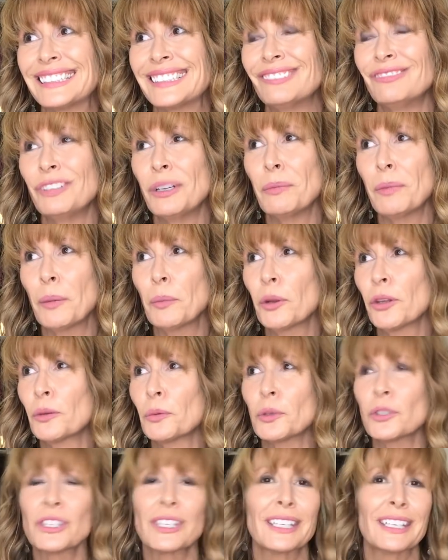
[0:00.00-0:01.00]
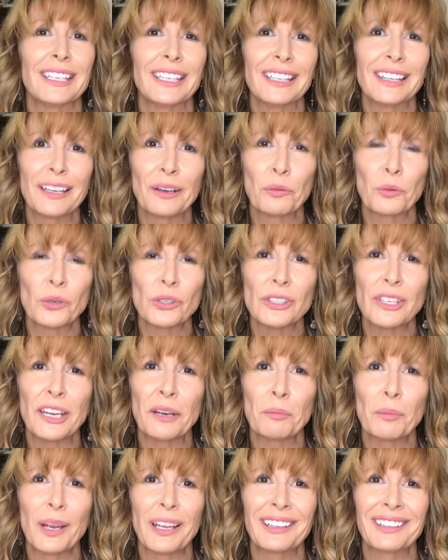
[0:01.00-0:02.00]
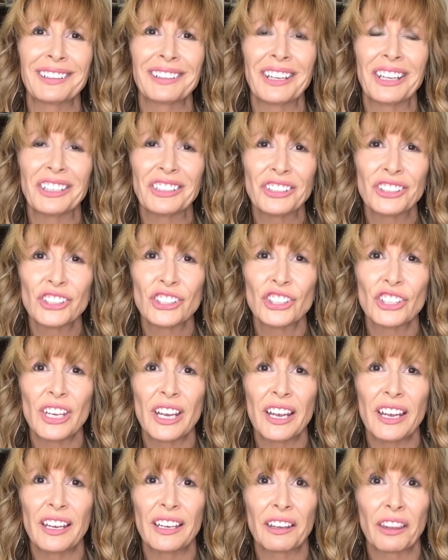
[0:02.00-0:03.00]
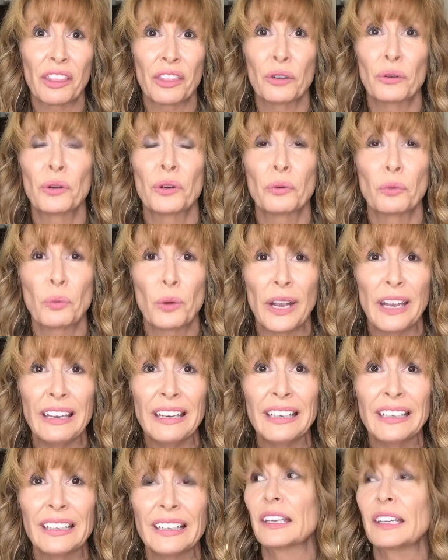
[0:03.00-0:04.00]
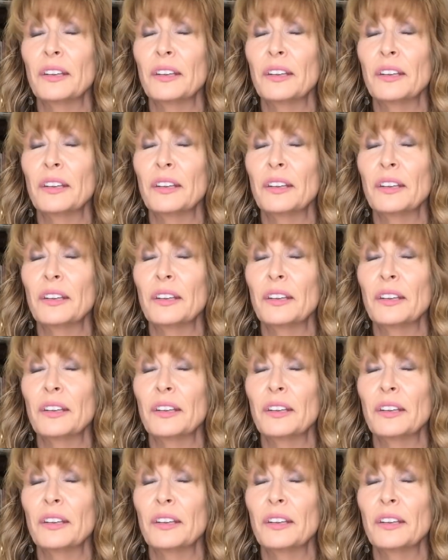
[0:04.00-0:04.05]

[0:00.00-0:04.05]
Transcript: remember there was a kid that would take my lunch and throw it away.